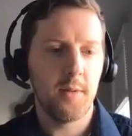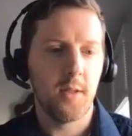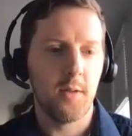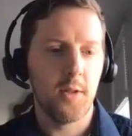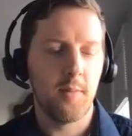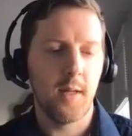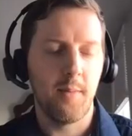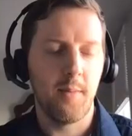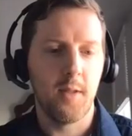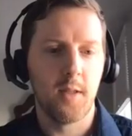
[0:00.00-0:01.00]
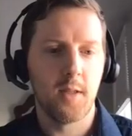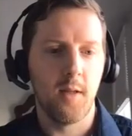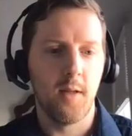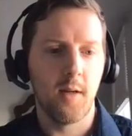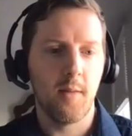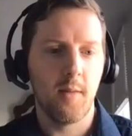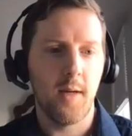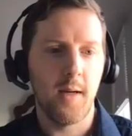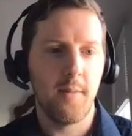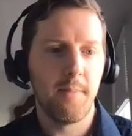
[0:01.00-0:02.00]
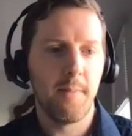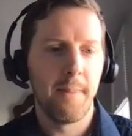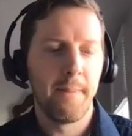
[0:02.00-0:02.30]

So ship type is along the bottom.